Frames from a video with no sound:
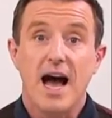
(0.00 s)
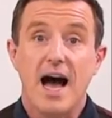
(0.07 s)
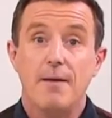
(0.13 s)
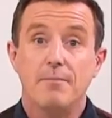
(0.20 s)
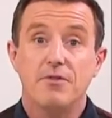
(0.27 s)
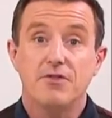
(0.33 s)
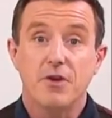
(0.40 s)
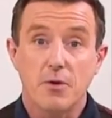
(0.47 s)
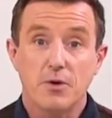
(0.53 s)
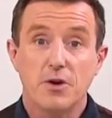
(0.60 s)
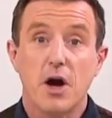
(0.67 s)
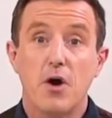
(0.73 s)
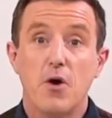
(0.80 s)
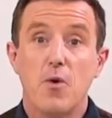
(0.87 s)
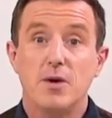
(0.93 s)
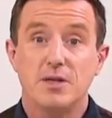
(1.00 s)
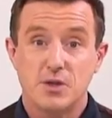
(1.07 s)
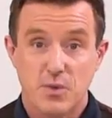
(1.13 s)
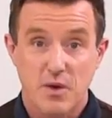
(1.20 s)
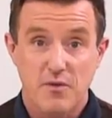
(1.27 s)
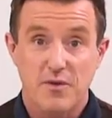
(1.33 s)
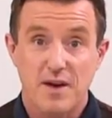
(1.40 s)
Um, so go
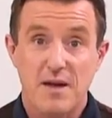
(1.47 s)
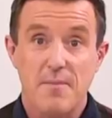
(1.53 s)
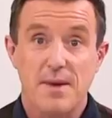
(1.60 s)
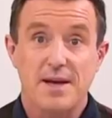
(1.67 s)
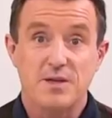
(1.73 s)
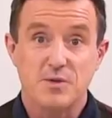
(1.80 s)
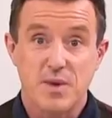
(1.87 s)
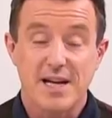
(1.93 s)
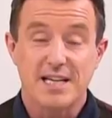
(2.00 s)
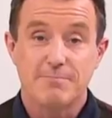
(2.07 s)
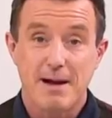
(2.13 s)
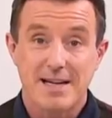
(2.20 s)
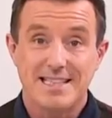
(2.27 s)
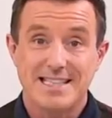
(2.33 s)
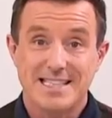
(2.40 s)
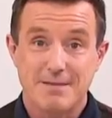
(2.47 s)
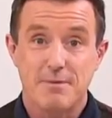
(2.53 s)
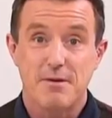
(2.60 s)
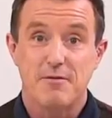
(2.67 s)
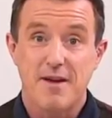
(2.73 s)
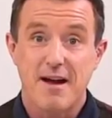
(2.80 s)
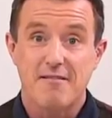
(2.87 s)
swiftly because we expect it to
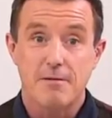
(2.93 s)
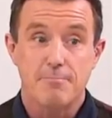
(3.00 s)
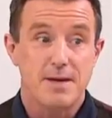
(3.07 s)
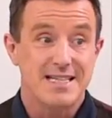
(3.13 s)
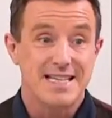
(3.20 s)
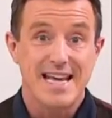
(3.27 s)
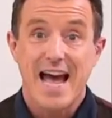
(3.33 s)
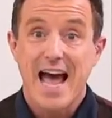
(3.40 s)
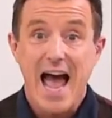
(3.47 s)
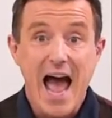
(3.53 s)
be very busy.